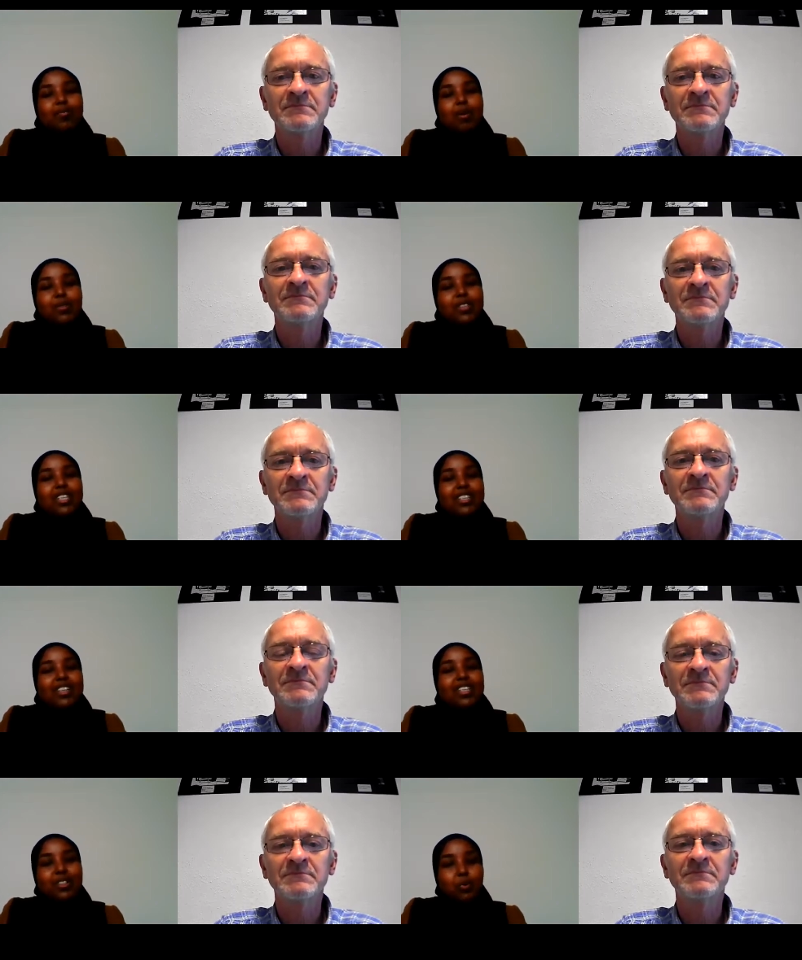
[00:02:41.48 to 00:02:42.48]

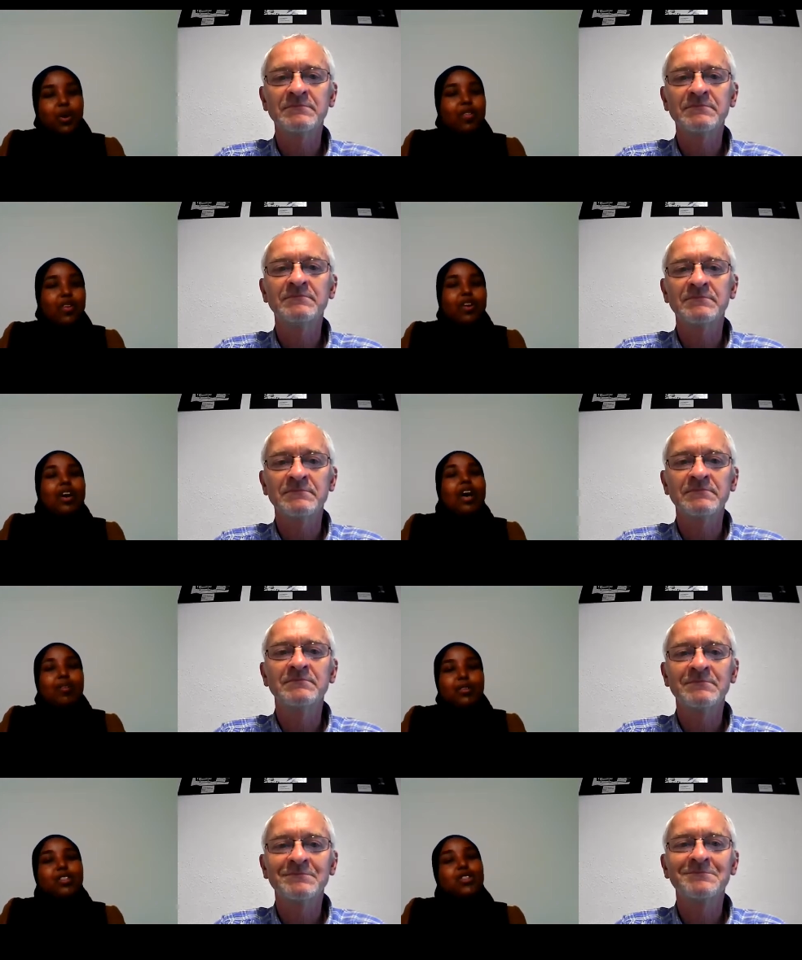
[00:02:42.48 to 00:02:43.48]
Speaker 1: obviously that's where the
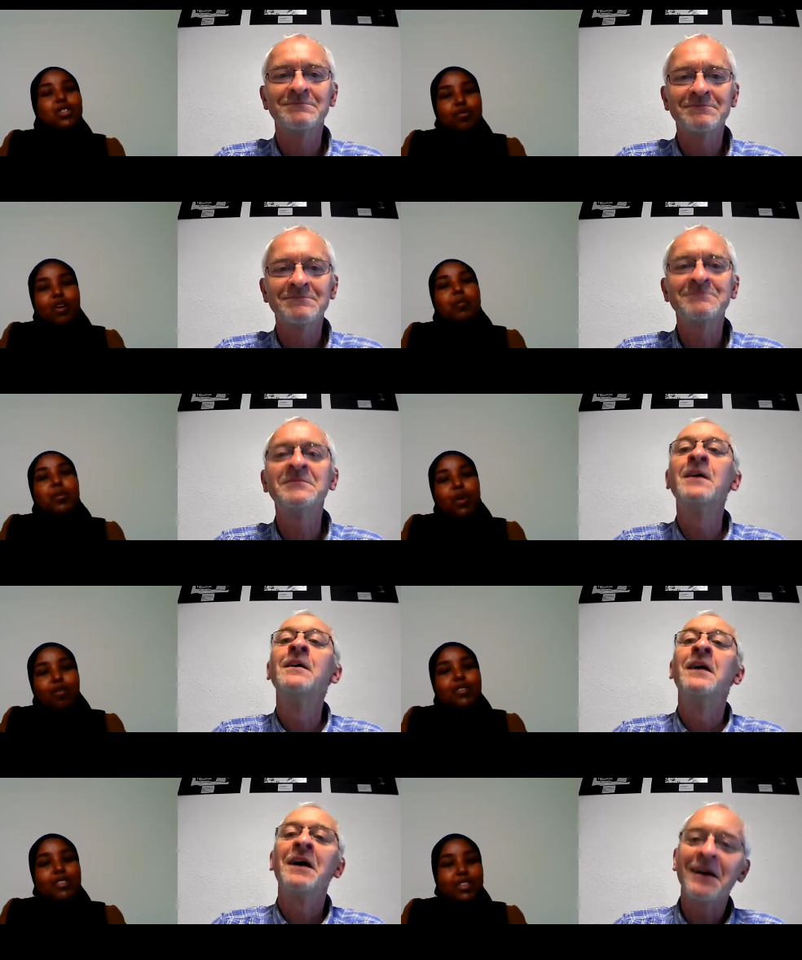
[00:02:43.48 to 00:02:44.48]
Heritage Development
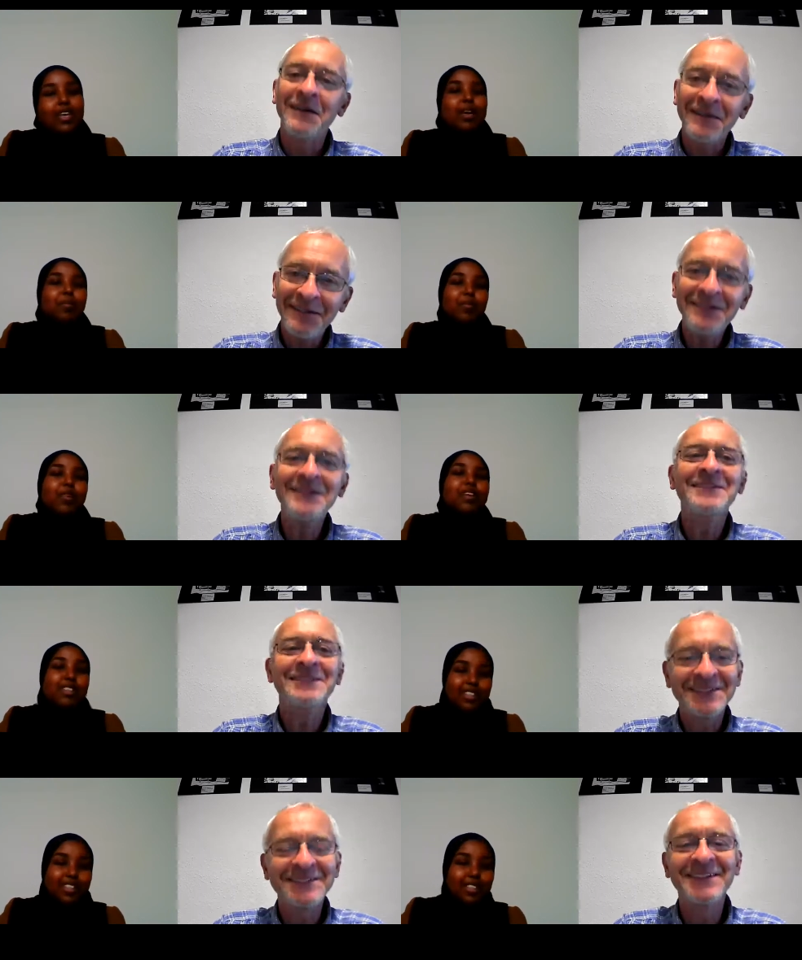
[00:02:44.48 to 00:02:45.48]
Officer came okay.
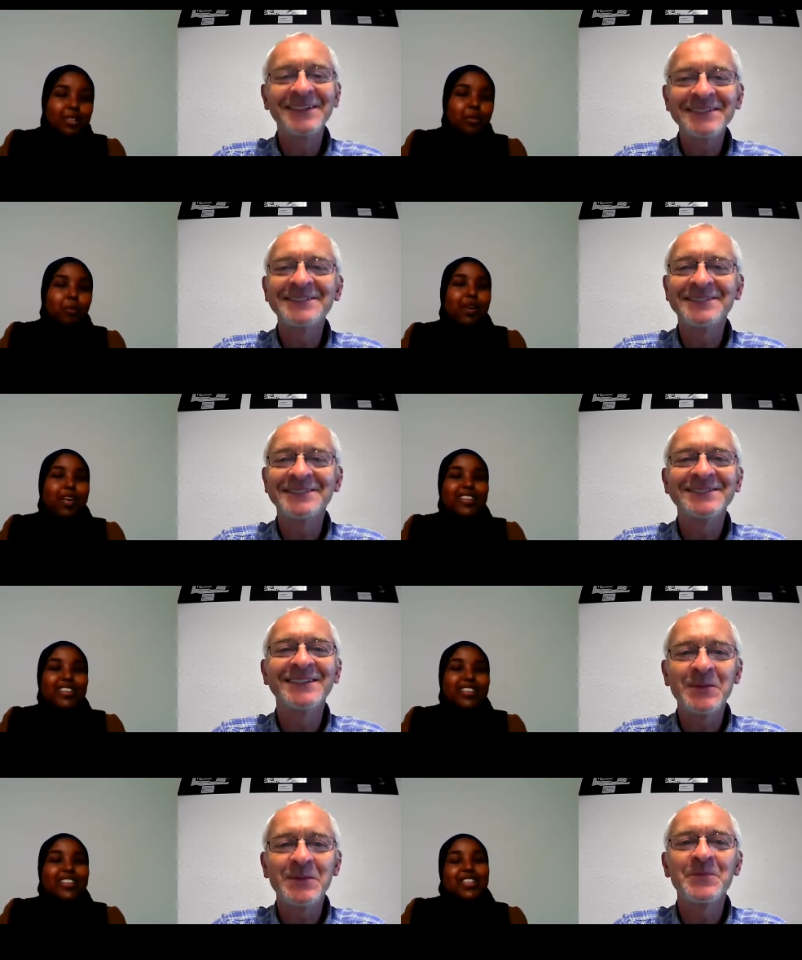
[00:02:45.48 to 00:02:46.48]
Mm-hmm. into
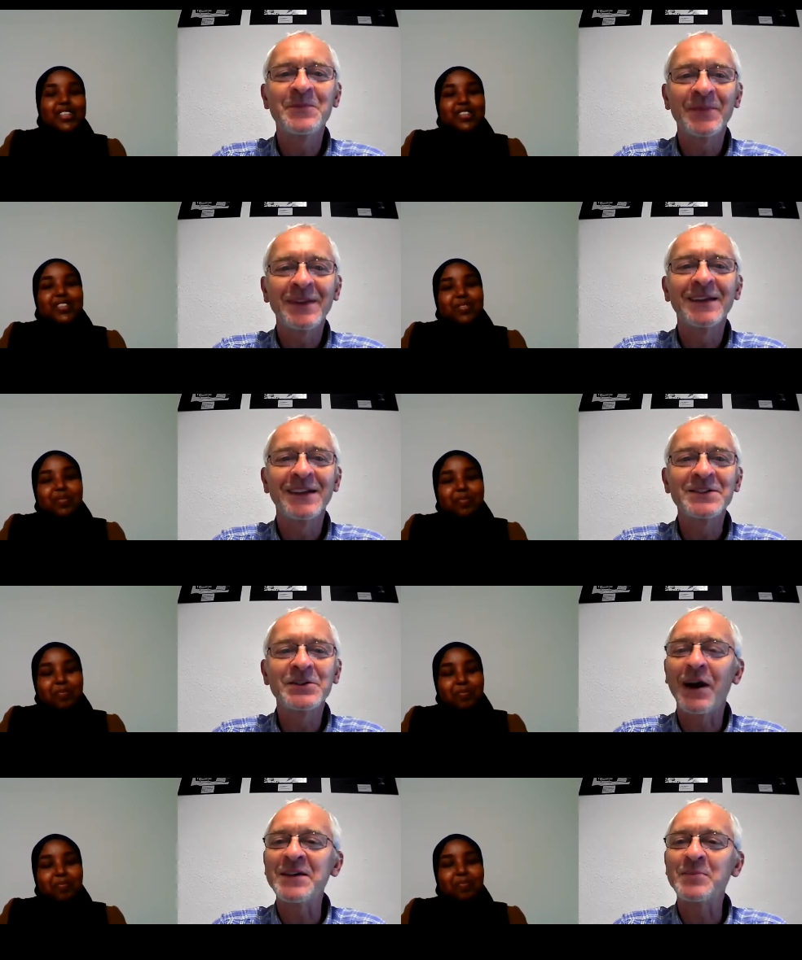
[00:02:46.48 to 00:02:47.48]
play.
Speaker 2: That's
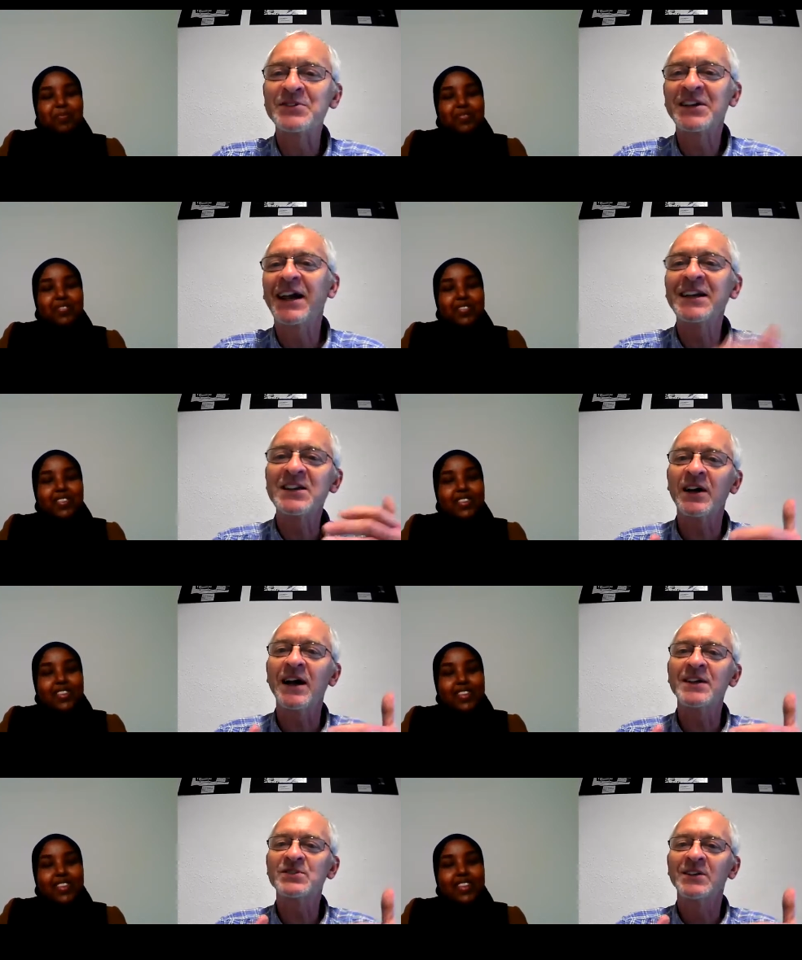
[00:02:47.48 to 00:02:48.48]
great because again, it's like
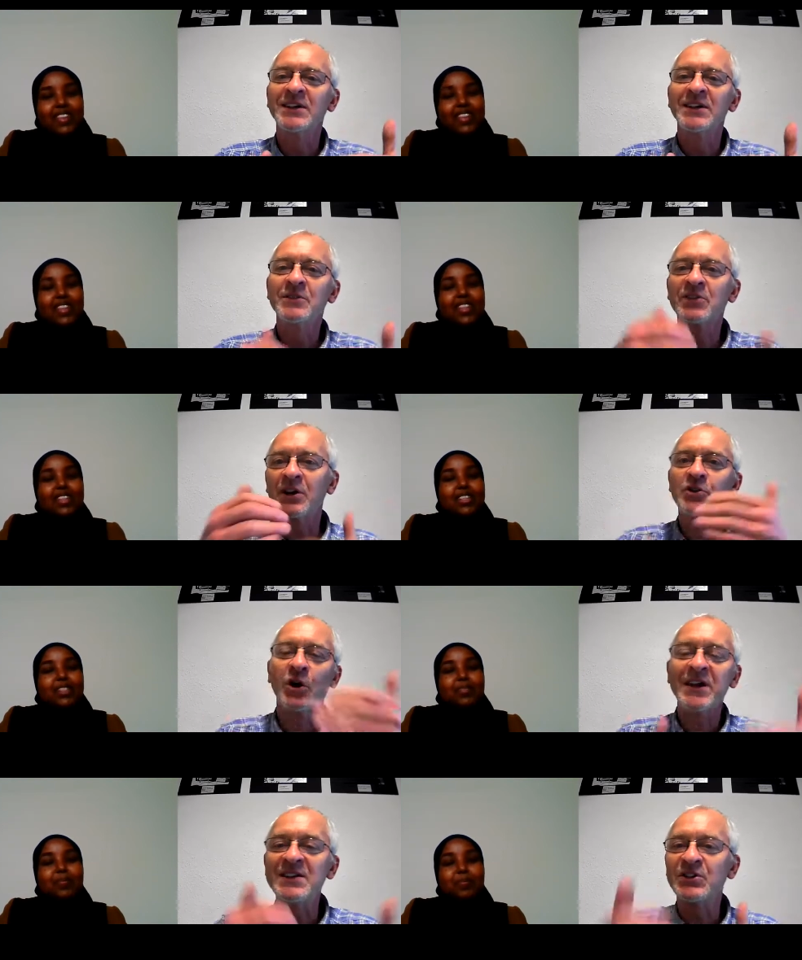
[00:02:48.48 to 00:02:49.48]
it's you've kind of
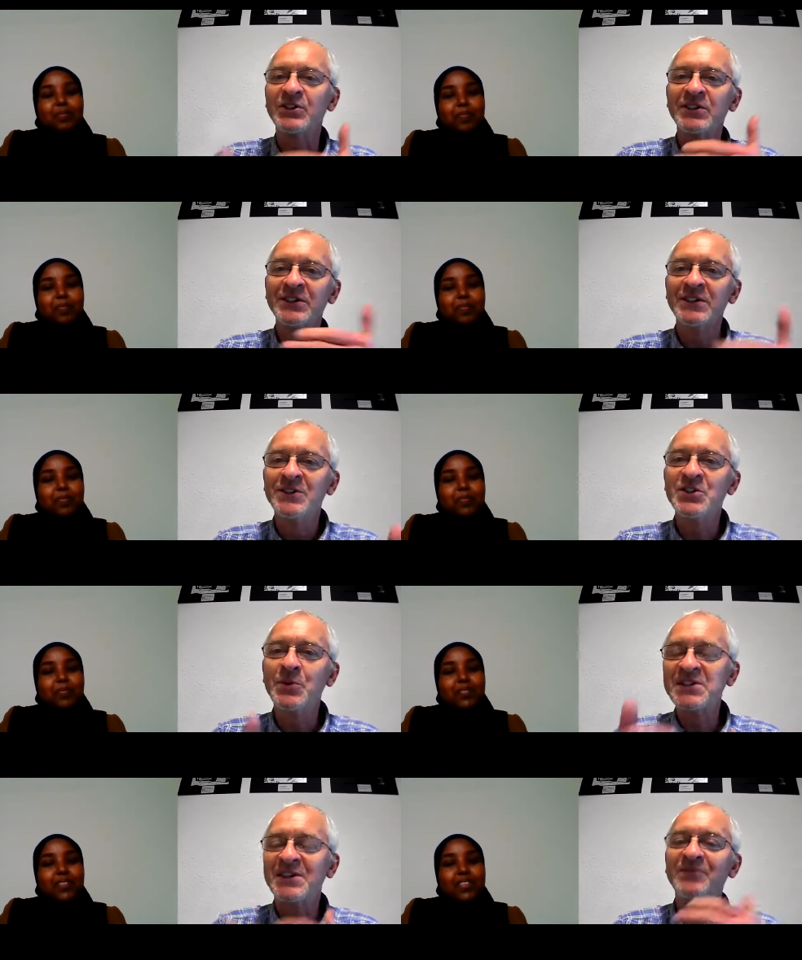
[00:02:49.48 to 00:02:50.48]
got into
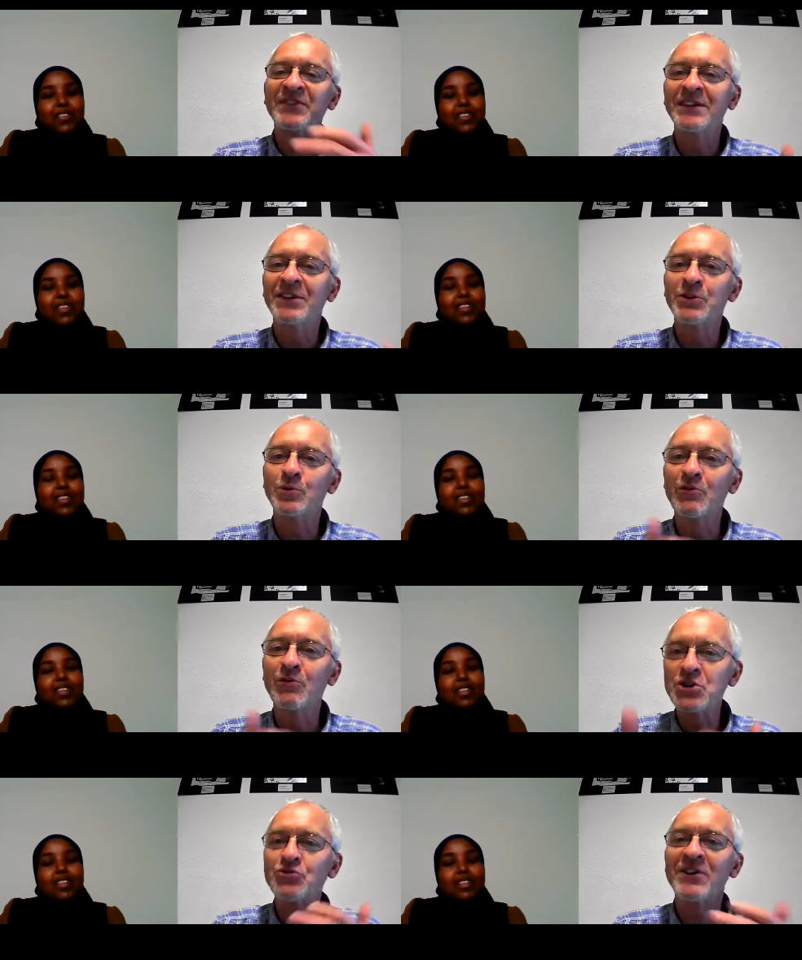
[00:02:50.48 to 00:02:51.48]
doing something that you were
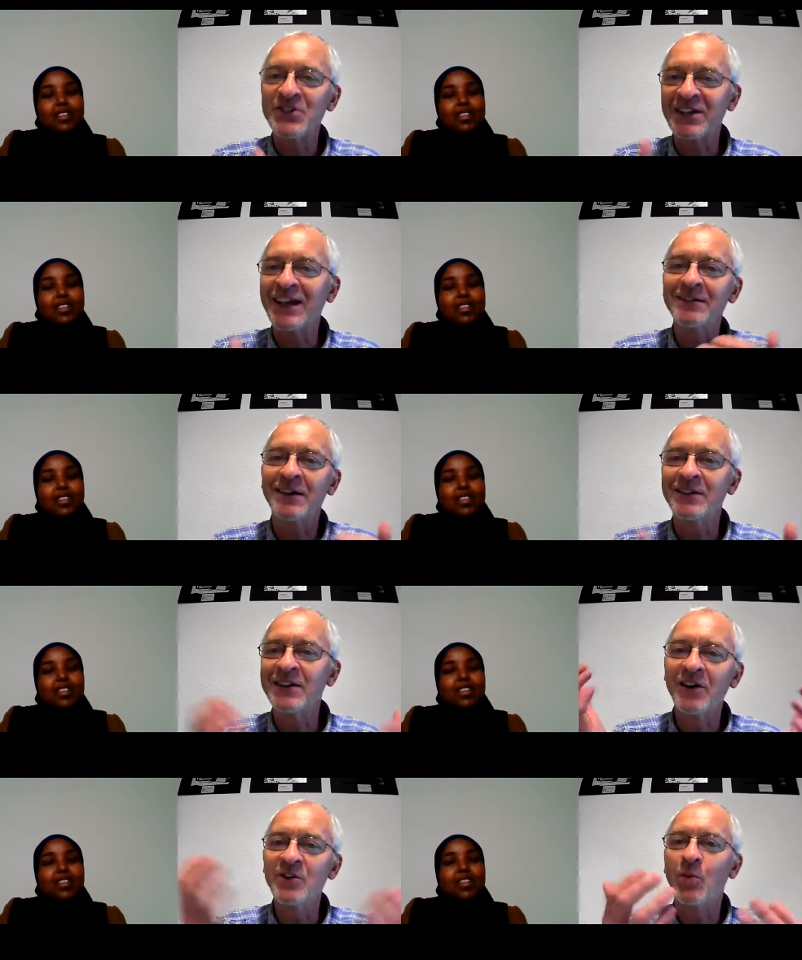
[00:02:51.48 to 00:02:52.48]
interested in and
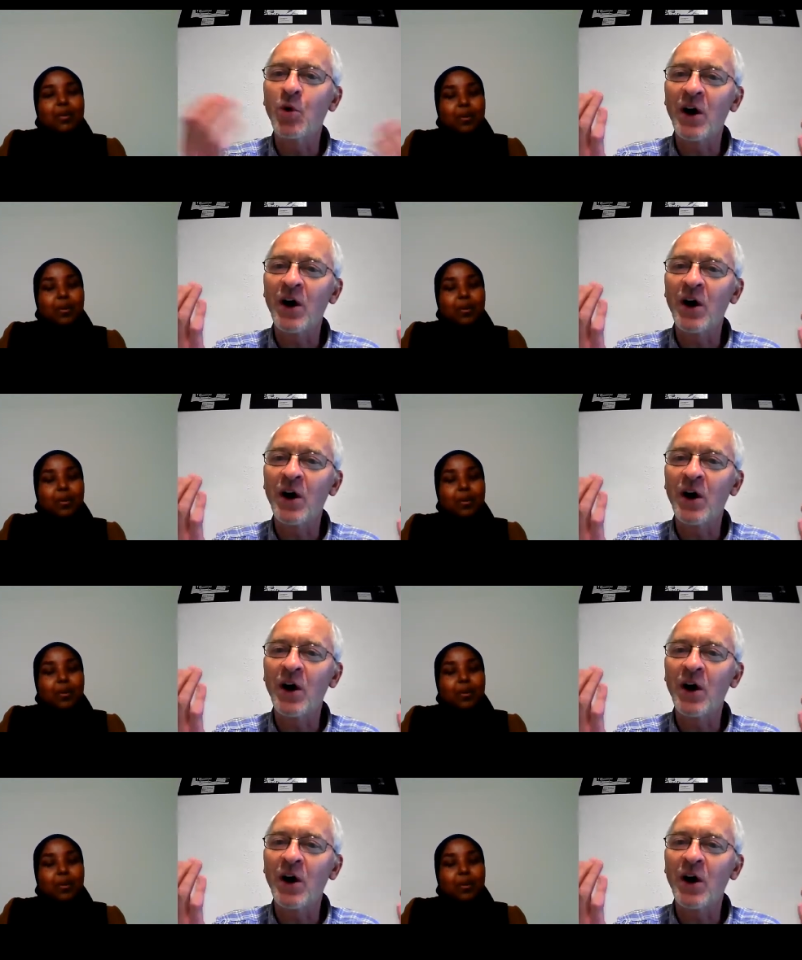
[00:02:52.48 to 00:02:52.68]
then like the why